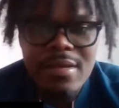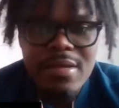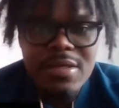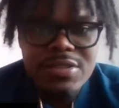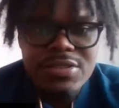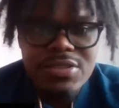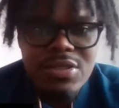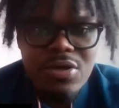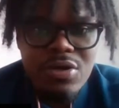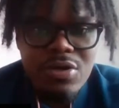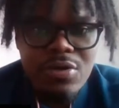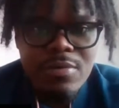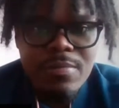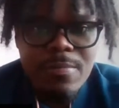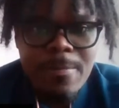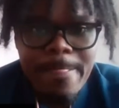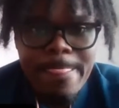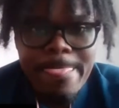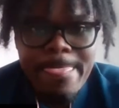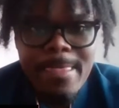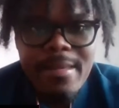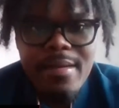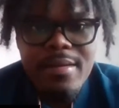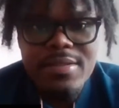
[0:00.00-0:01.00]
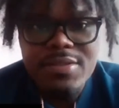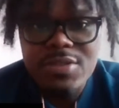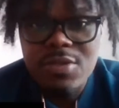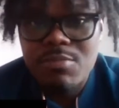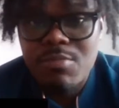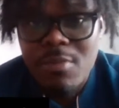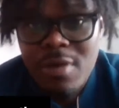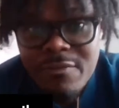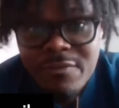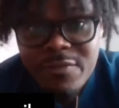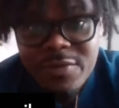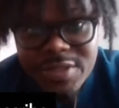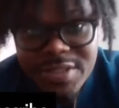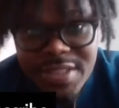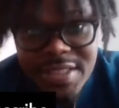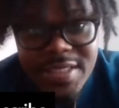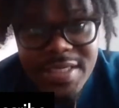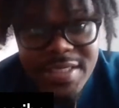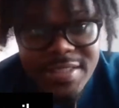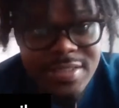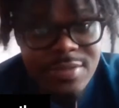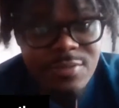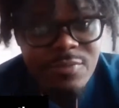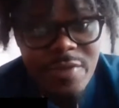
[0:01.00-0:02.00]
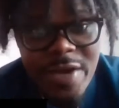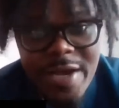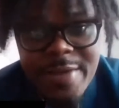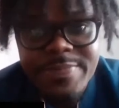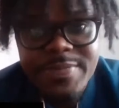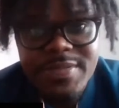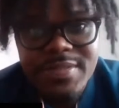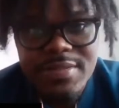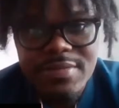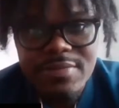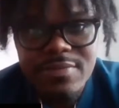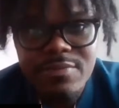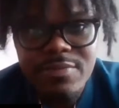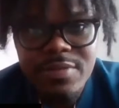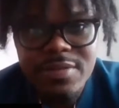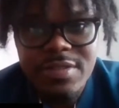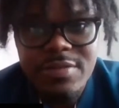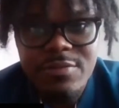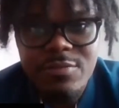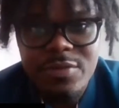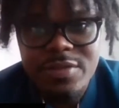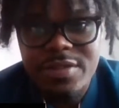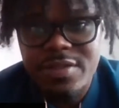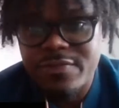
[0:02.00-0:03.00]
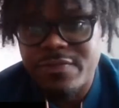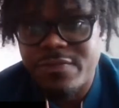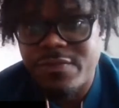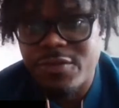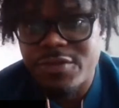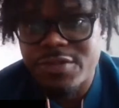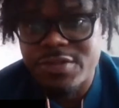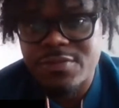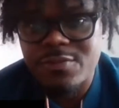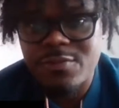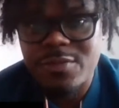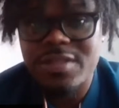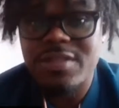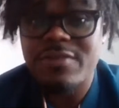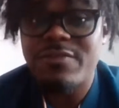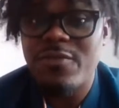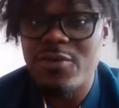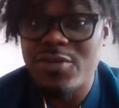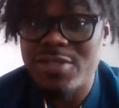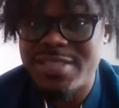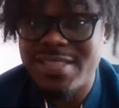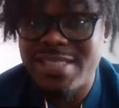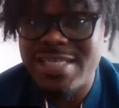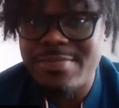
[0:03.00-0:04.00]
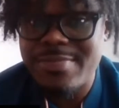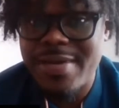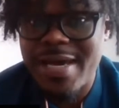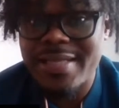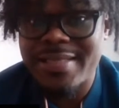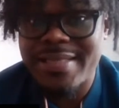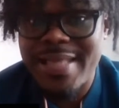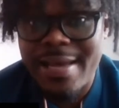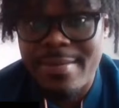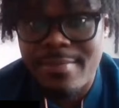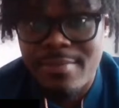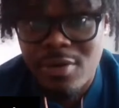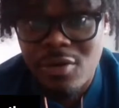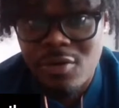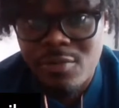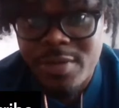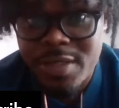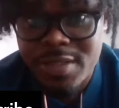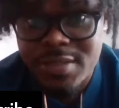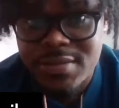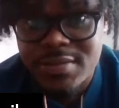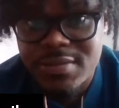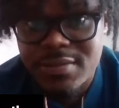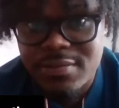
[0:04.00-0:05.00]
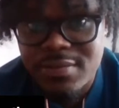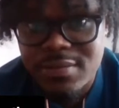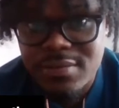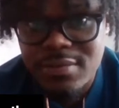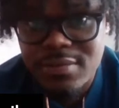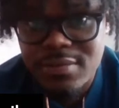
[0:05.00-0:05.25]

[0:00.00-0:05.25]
So Mumford did get some reps with the first team at that moment,